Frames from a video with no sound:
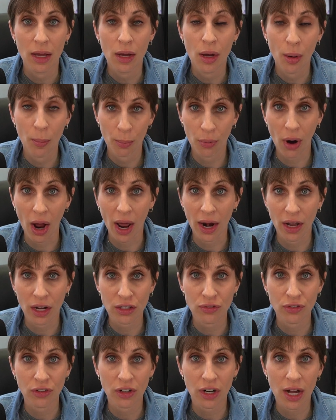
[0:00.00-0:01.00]

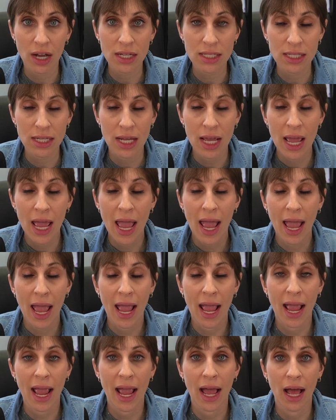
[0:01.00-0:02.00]
product for us.
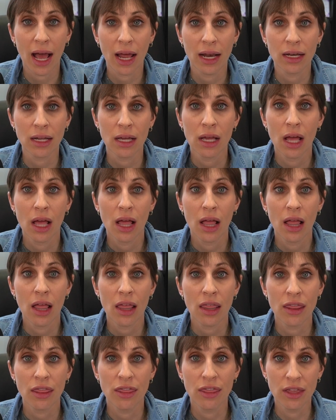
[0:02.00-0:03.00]
And
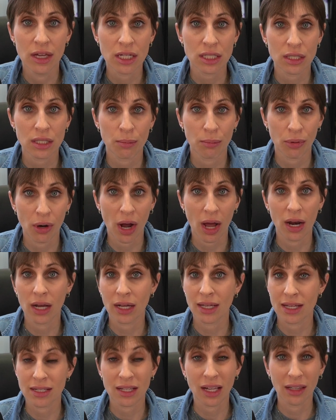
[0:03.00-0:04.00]
this product
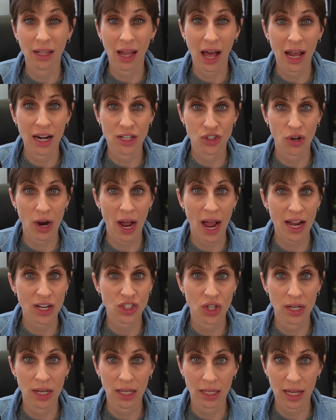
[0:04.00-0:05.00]
gets a lot of
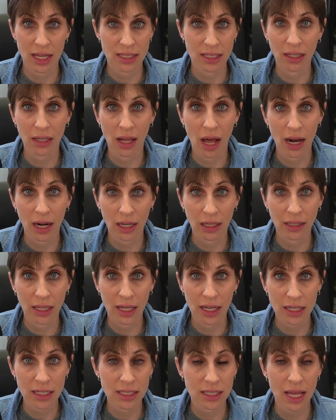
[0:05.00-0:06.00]
traction. It gets a lot of
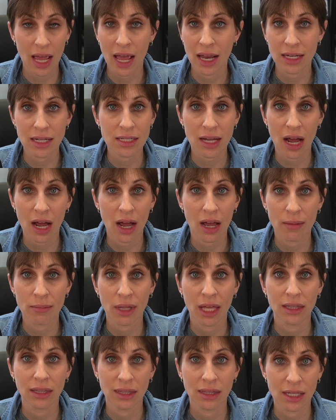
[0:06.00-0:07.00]
clicks. Anytime
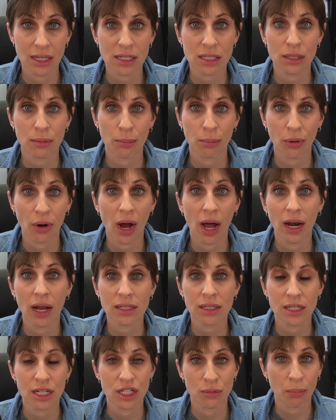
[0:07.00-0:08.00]
that this
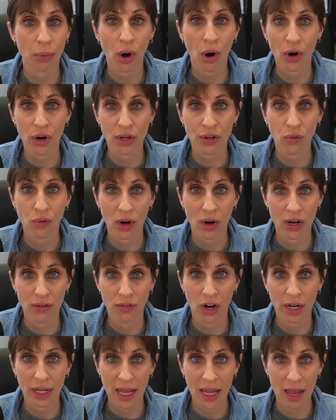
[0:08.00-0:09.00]
product is part of one of
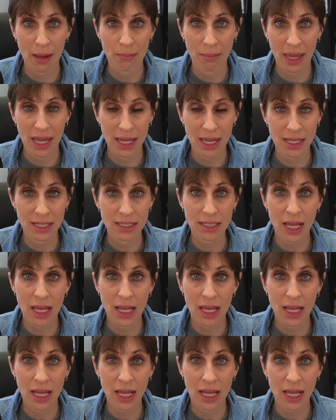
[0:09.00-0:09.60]
our campaigns,